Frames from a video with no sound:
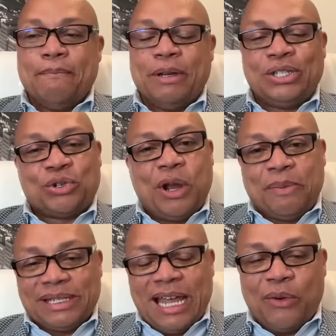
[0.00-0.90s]
But
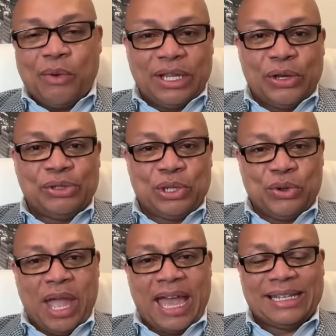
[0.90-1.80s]
Trump is not one of those
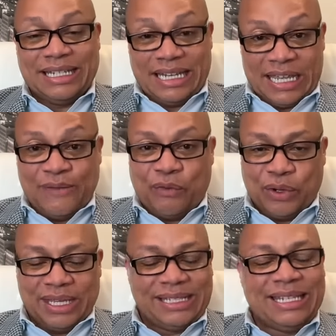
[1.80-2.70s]
who has need
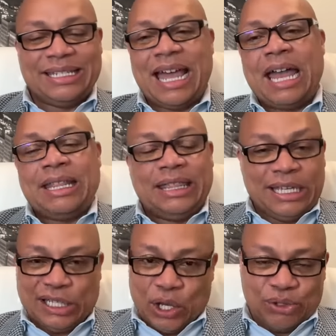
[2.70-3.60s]
for this. He's not a
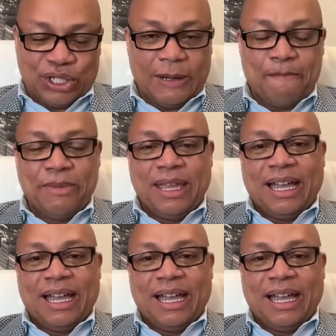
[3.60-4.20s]
theologian.